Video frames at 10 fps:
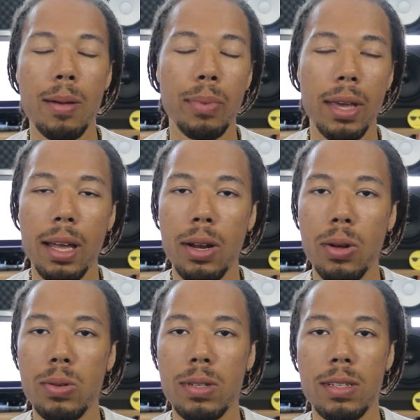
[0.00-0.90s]

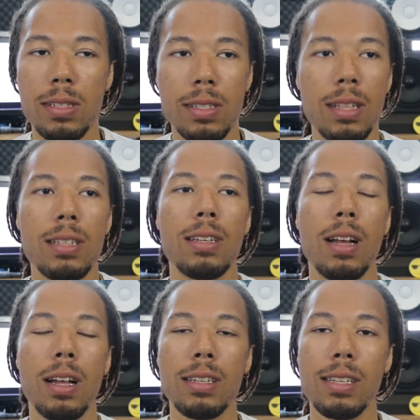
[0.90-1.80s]
pianos and synths and
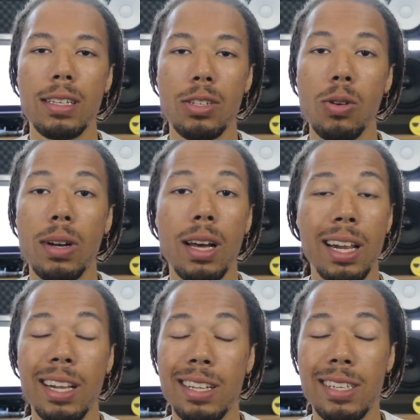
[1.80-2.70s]
all these things going
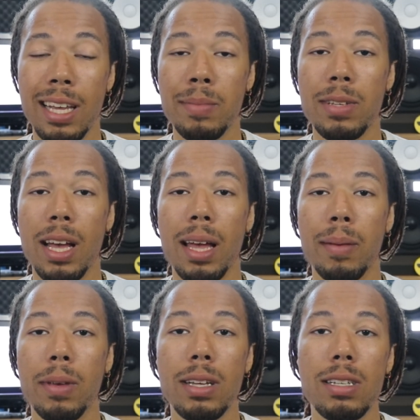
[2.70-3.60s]
on at the same
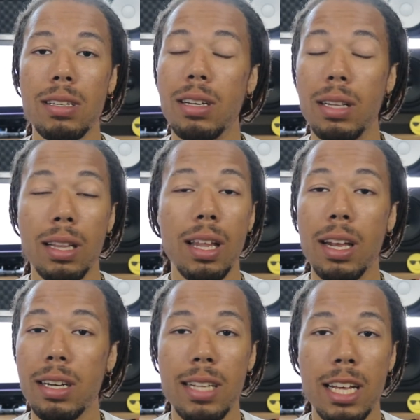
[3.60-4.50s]
time, it just
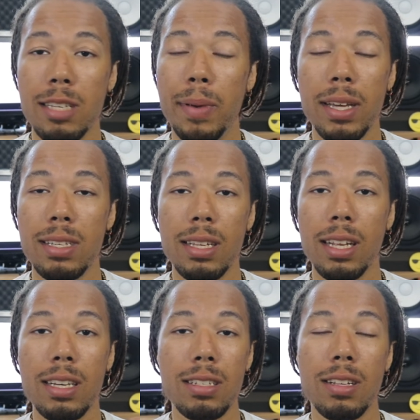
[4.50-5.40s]
clutters that space, and
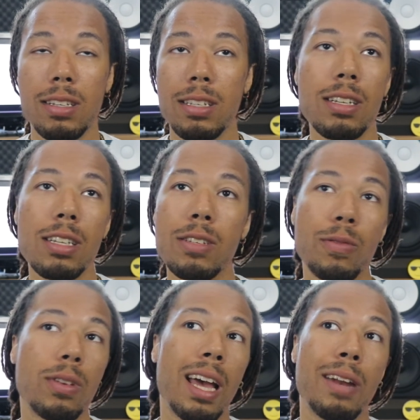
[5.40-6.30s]
then it starts to
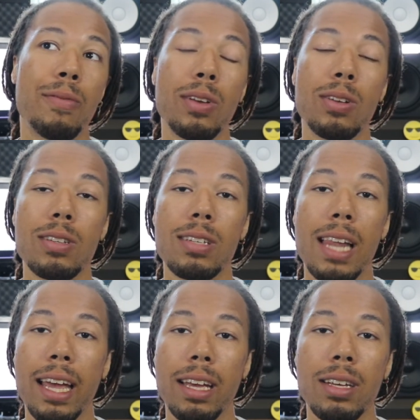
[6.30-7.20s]
just kind of feel just
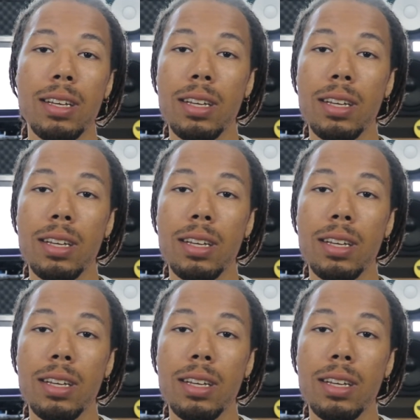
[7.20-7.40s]
like